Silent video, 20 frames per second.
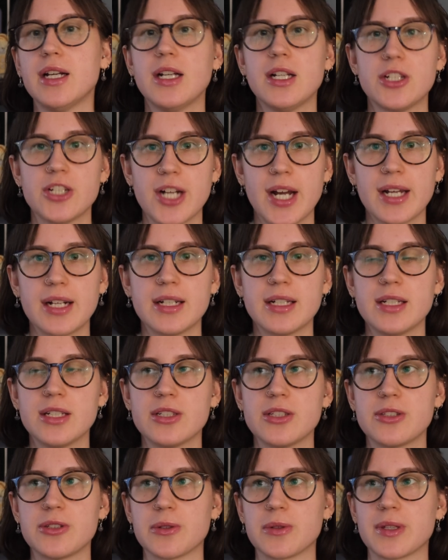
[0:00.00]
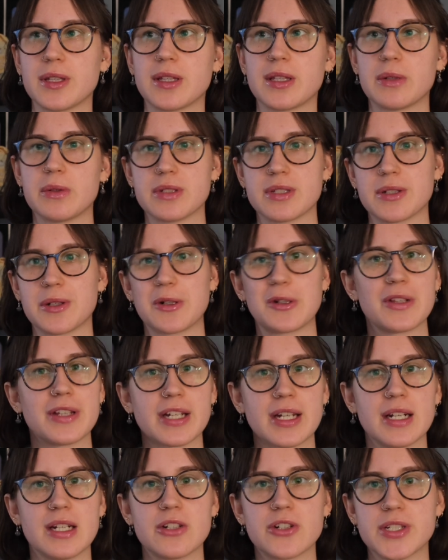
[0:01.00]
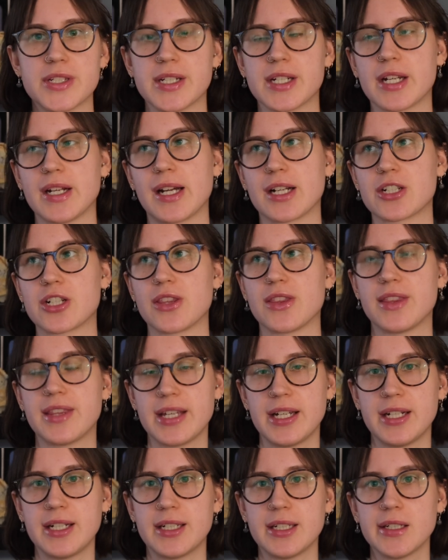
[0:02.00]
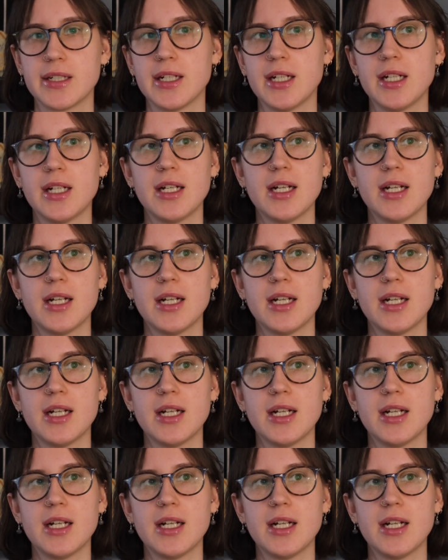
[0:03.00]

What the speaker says: China. So there was sort of like an interesting connection there.